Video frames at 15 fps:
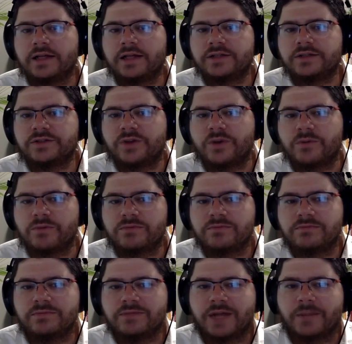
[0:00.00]
So
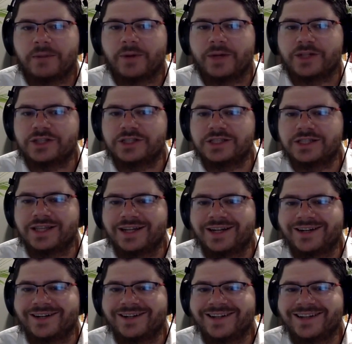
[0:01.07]
a couple questions
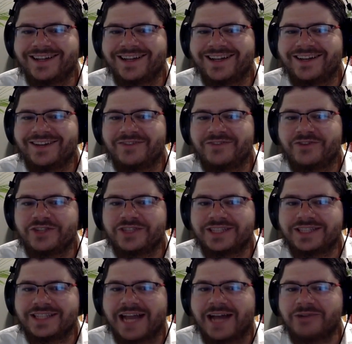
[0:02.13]
there. First
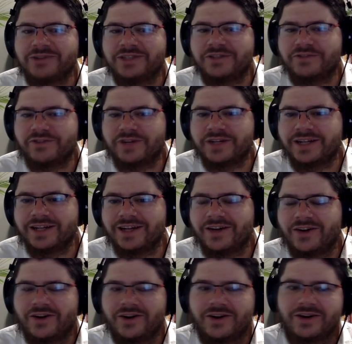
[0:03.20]
is how different
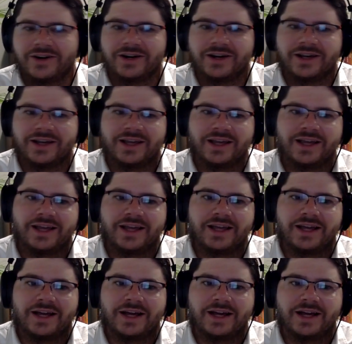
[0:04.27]
is
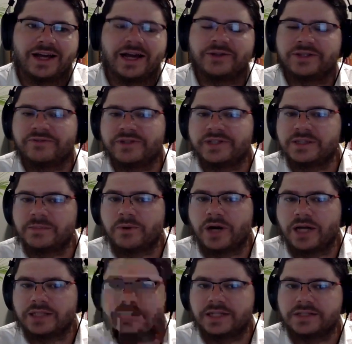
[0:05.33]
the
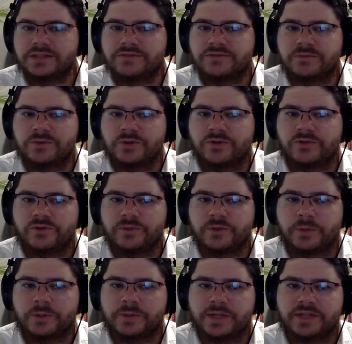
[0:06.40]
process from your
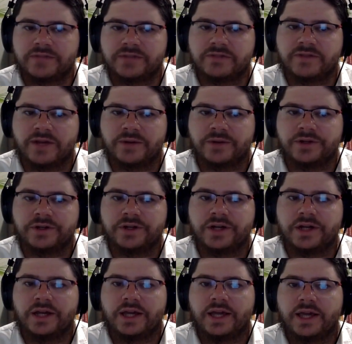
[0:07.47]
perspective as a founder
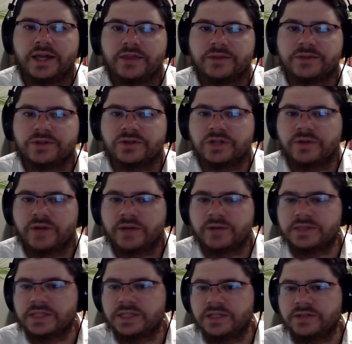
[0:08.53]
in those early
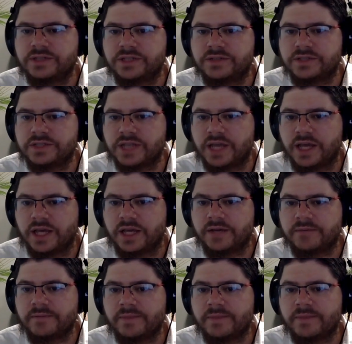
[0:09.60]
rounds, seed or Series A,